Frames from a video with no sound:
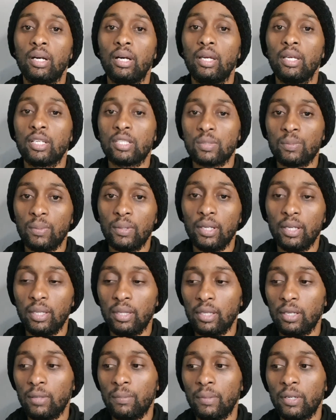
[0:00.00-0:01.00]
explain
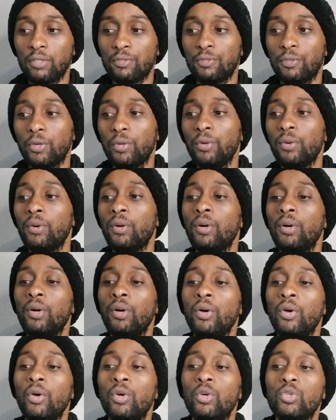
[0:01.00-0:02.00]
that part for you.
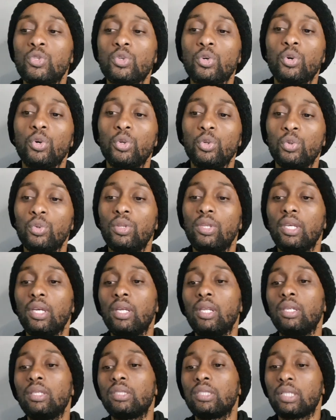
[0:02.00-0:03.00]
So you
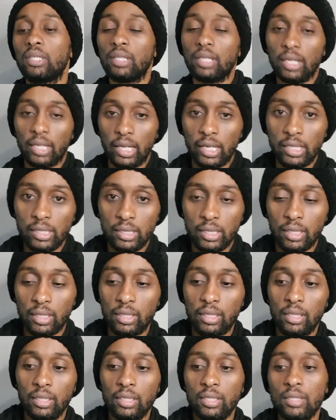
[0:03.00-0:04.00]
then generalize the
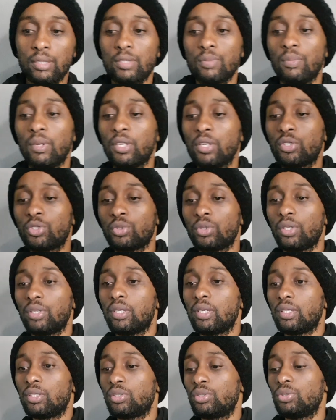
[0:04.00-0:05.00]
things, make sure
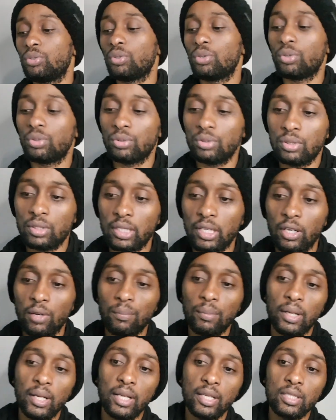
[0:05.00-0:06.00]
that your trial
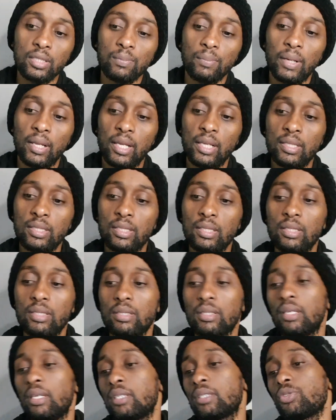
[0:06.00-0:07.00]
balance
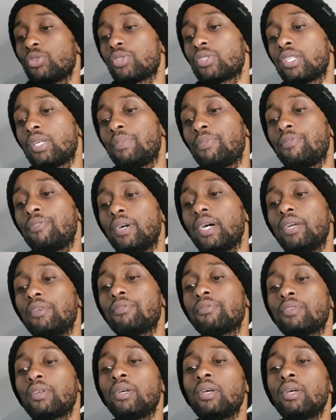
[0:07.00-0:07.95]
balances as your step 5.